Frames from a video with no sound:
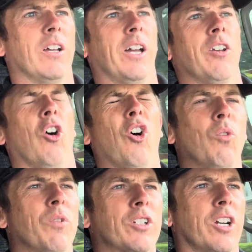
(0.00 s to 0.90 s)
And
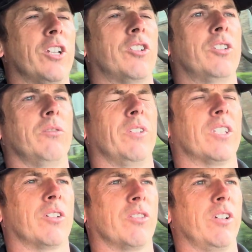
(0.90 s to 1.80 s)
all we're trying to do is
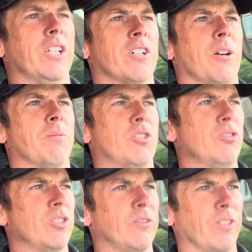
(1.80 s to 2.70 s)
create an
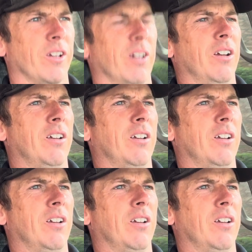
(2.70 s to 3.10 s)
opportunity for you